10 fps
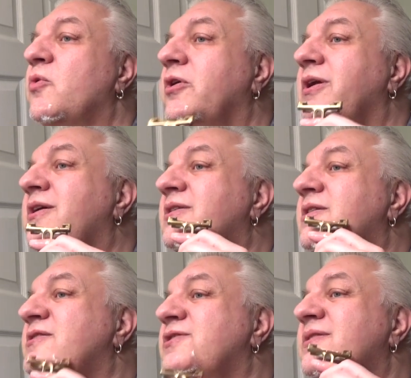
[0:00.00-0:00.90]
working
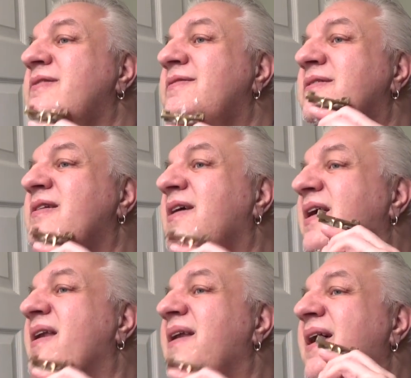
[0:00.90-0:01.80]
condition
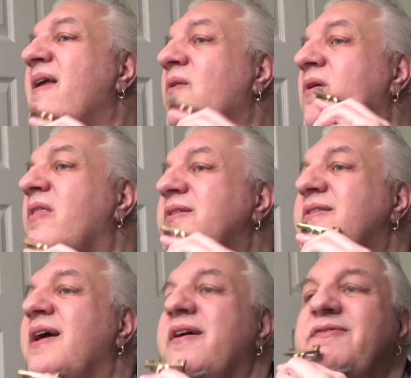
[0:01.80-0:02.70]
and it had all the
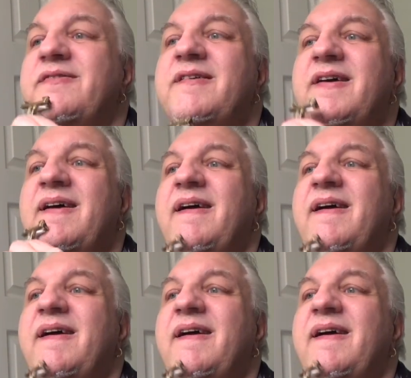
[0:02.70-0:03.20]
stuff.